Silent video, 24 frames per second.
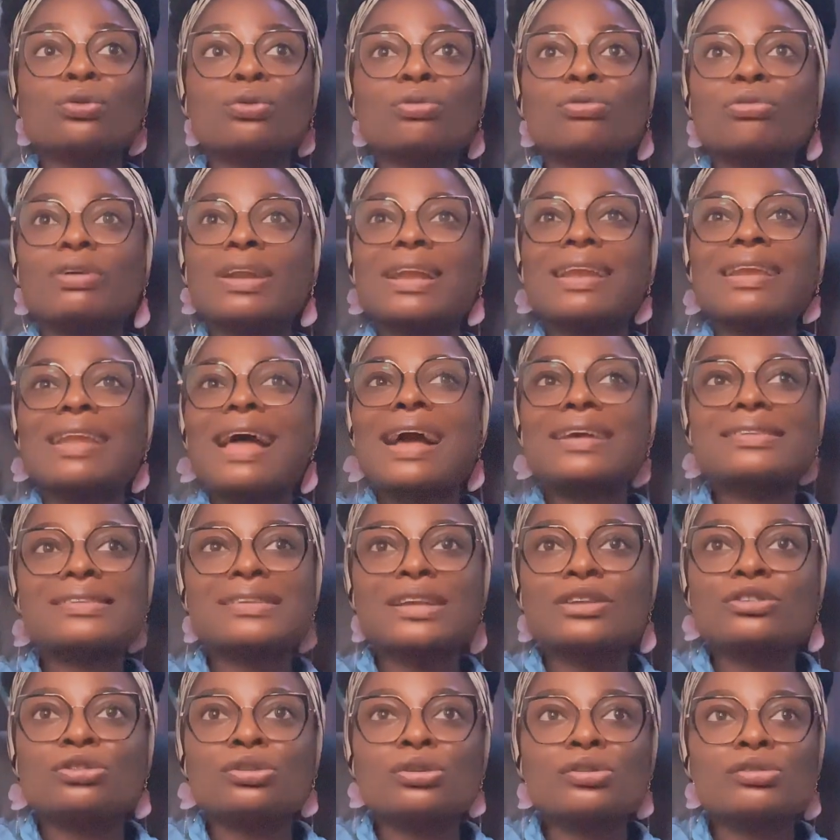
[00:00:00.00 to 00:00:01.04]
relax
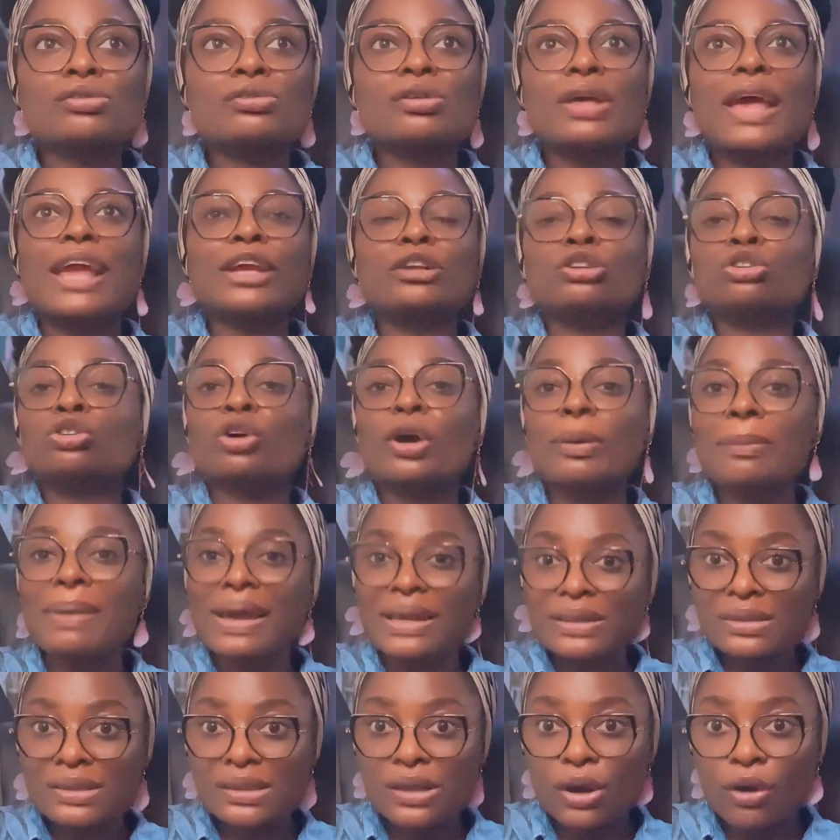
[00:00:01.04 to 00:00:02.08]
and just enjoy
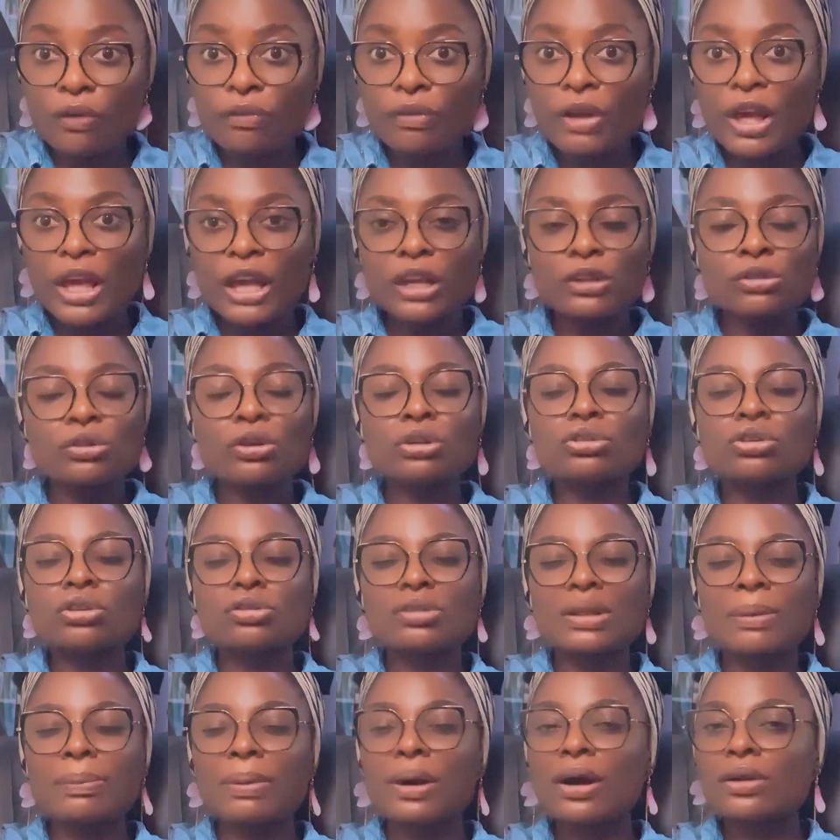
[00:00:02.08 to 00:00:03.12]
myself. It's not
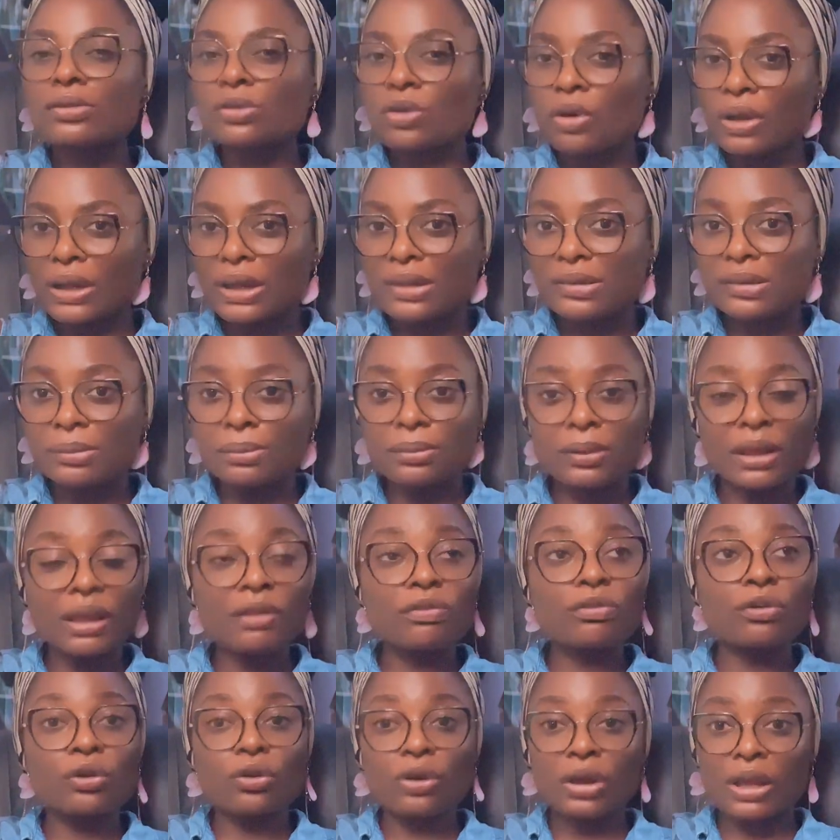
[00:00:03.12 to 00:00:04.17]
just about orgasm.
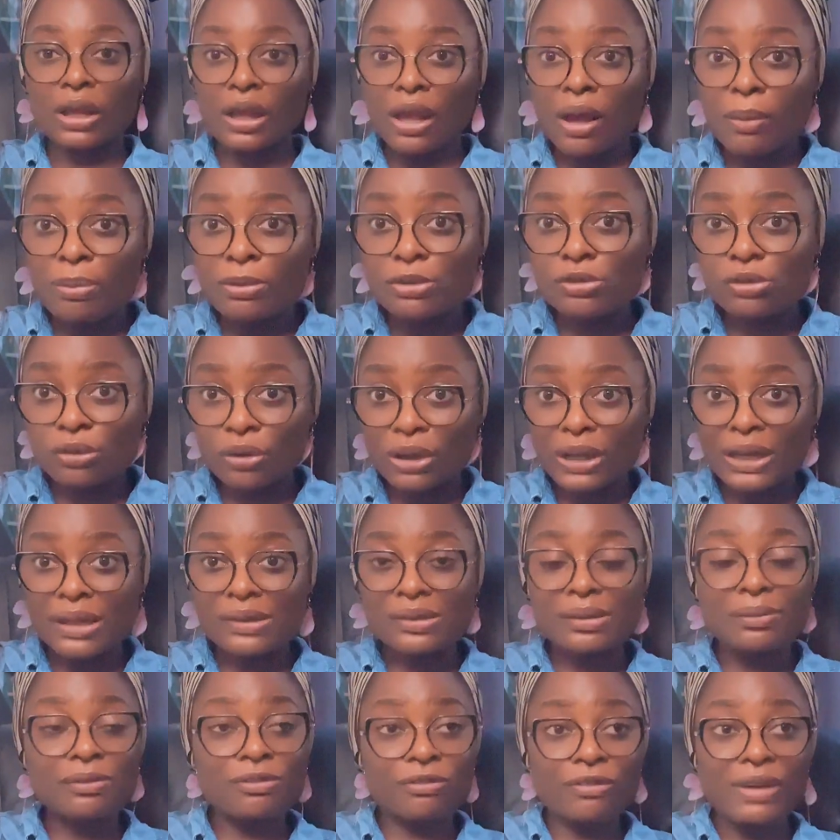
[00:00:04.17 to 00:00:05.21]
If you're able to
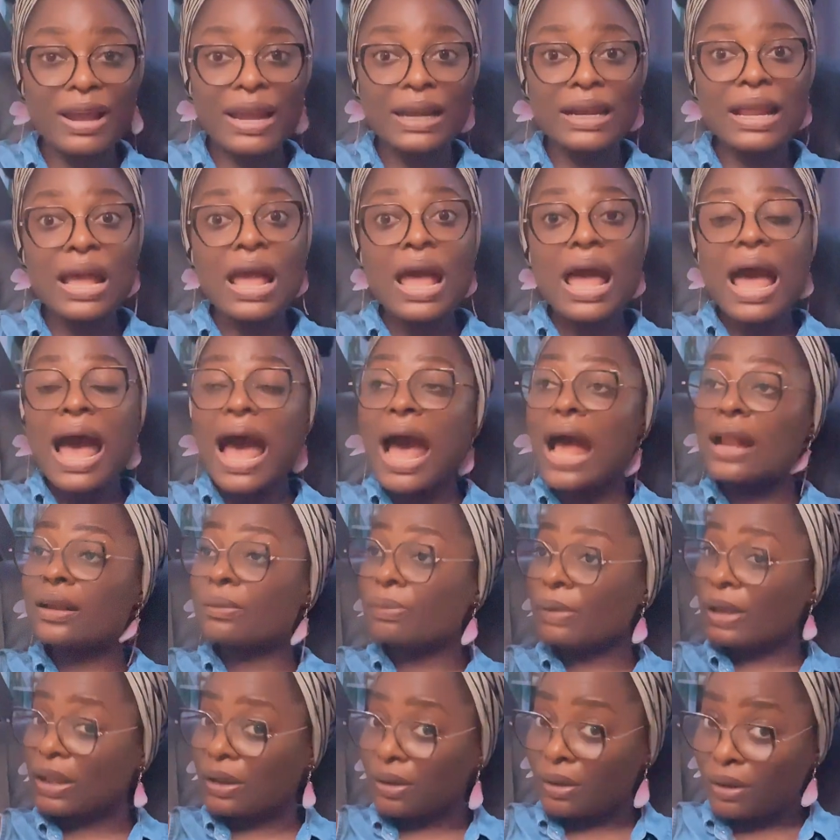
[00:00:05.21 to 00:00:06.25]
orgasm, fine.
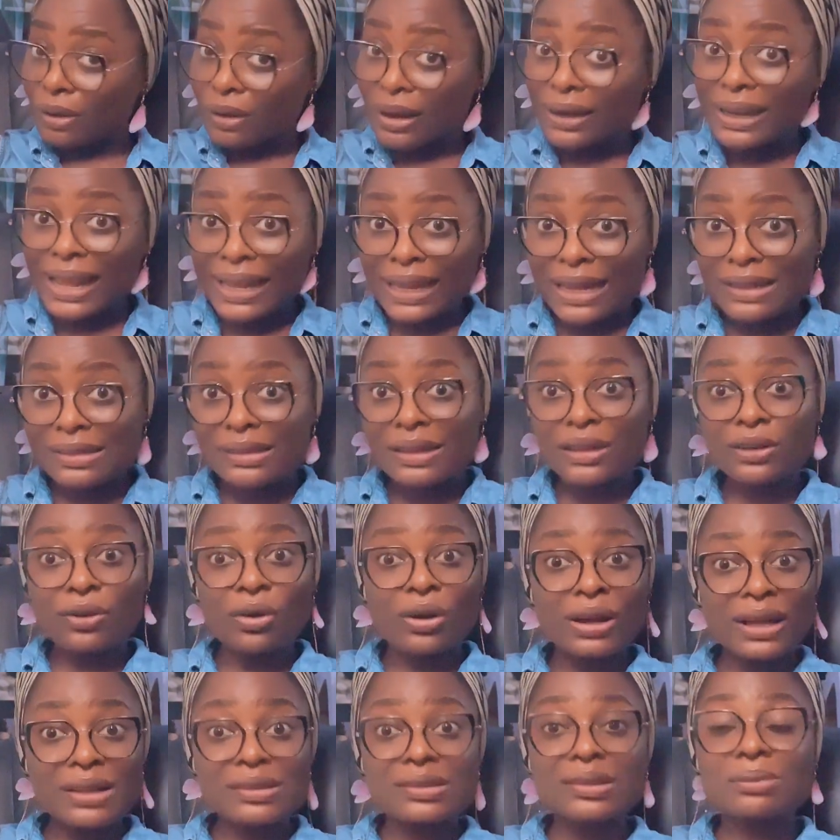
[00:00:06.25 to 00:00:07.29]
And like I said,
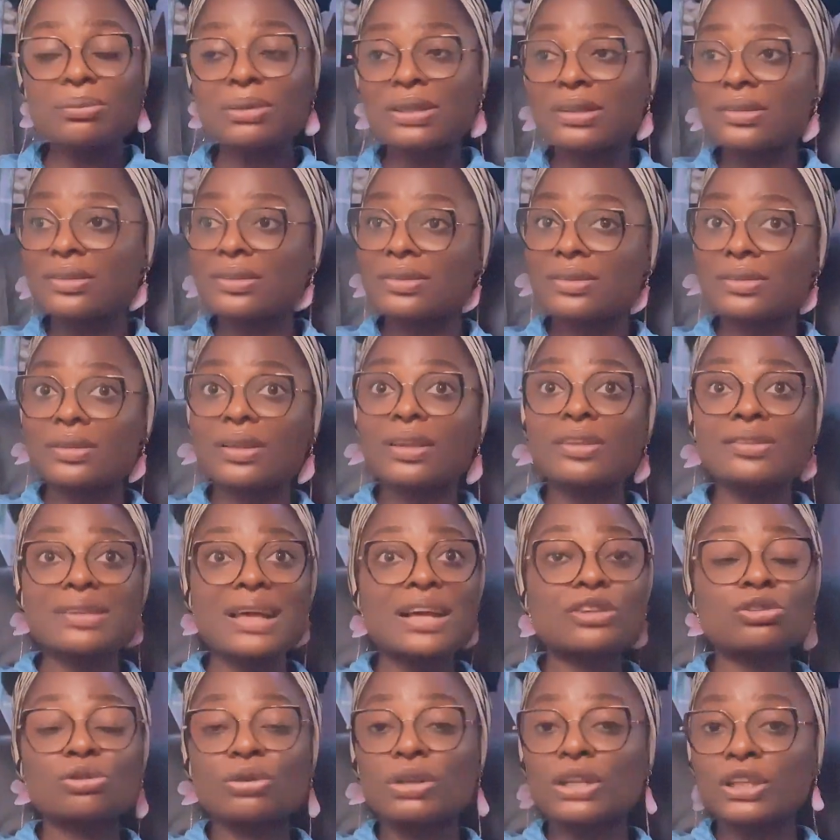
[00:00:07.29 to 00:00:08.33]
orgasm is
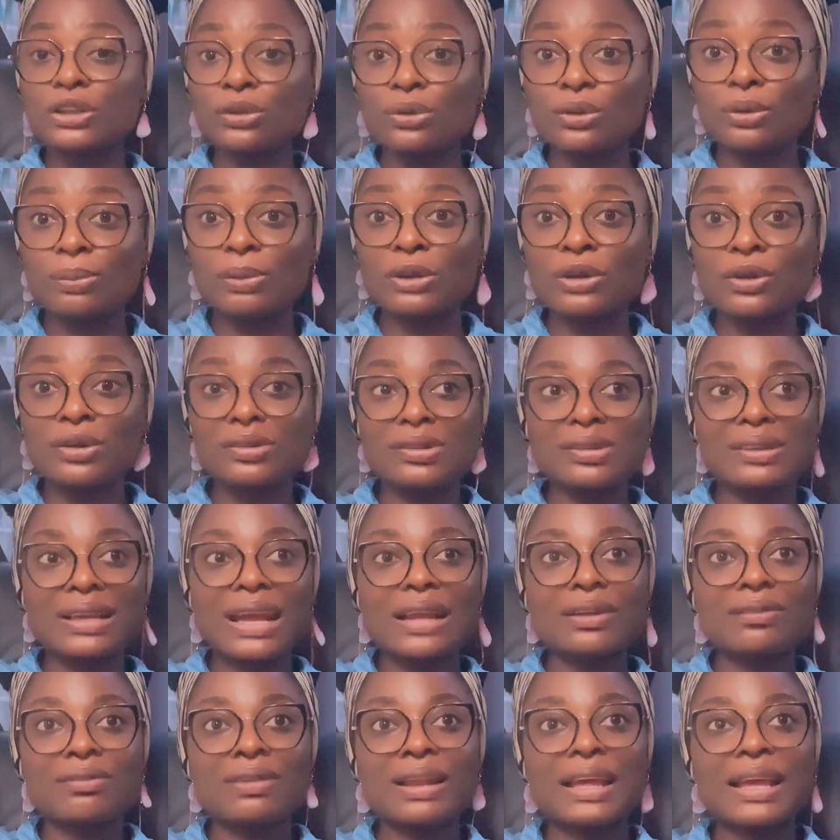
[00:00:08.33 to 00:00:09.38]
actually good, because it's
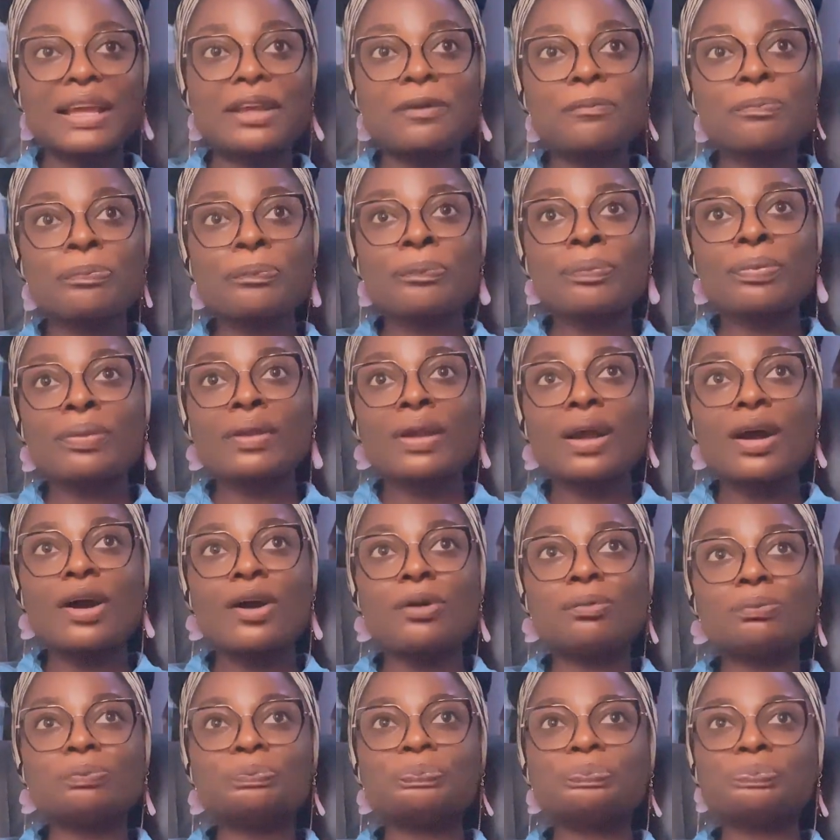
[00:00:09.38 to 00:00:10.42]
kind of like
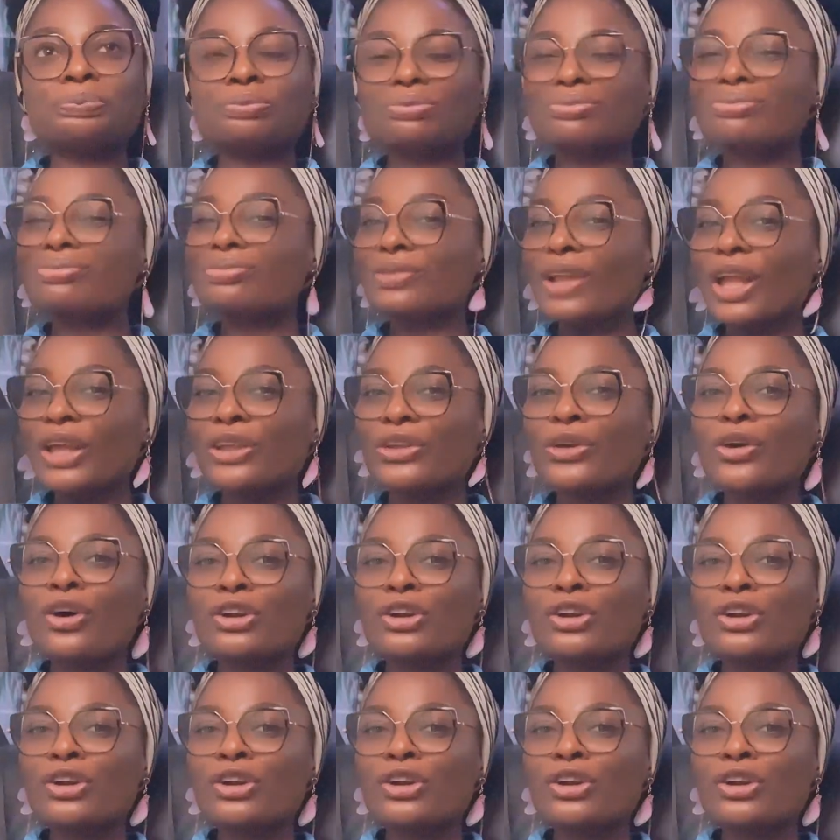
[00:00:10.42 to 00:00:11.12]
you're